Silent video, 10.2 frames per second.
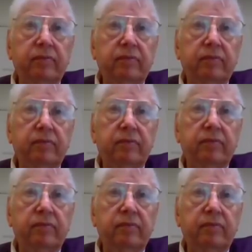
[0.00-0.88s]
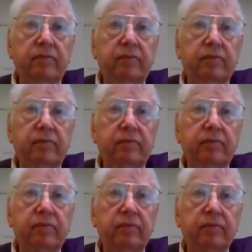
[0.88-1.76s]

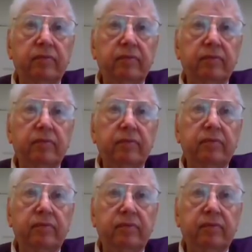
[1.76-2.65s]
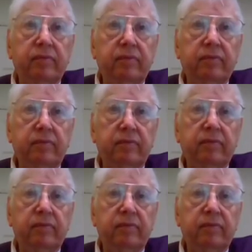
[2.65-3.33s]
(not speaking)